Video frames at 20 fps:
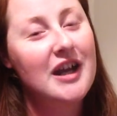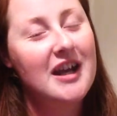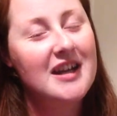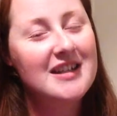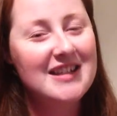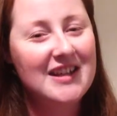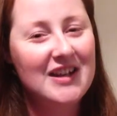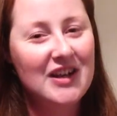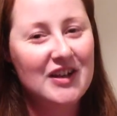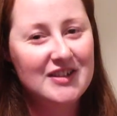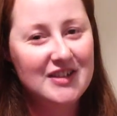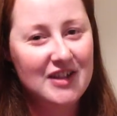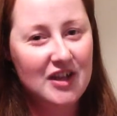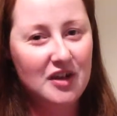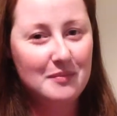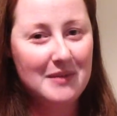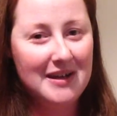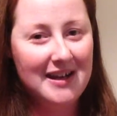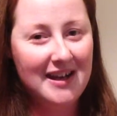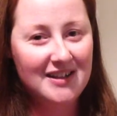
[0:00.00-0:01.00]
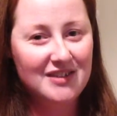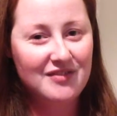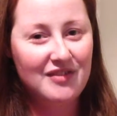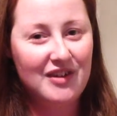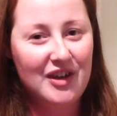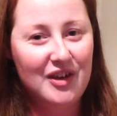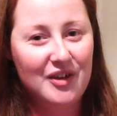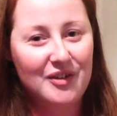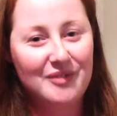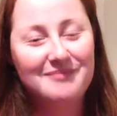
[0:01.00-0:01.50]
guys, and I'll see you in my next
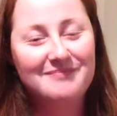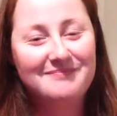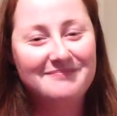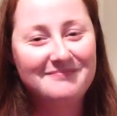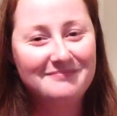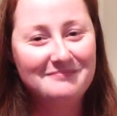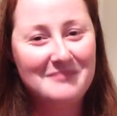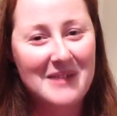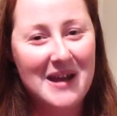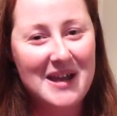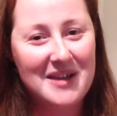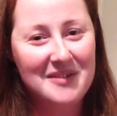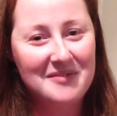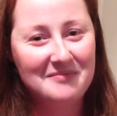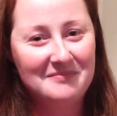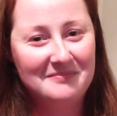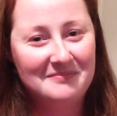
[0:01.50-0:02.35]
video. Bye.